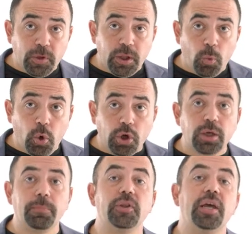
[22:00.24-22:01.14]
in the
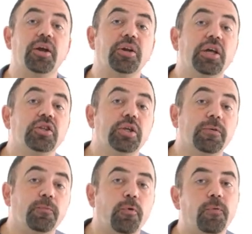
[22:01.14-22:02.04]
work, but they are not
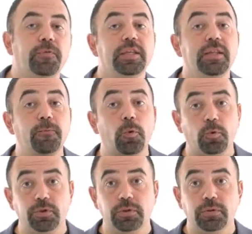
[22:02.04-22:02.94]
involved in the
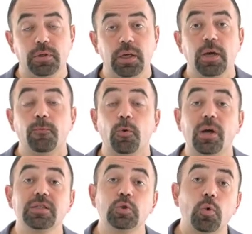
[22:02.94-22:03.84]
fraud. For
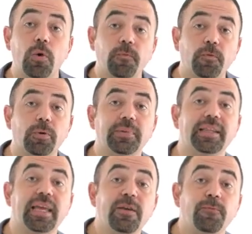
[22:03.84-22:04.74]
us to confirm
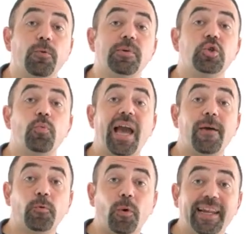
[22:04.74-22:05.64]
that the information we
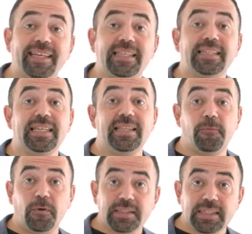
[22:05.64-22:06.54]
have collected in the
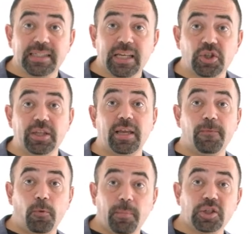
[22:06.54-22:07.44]
first stage, in the
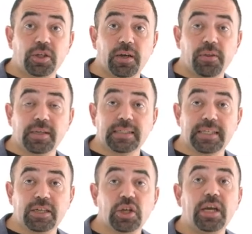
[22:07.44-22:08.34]
information gathering
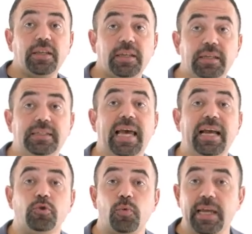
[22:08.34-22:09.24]
stage, is
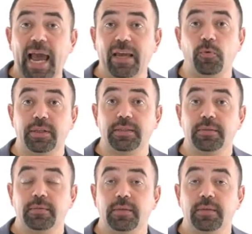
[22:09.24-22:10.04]
actually accurate.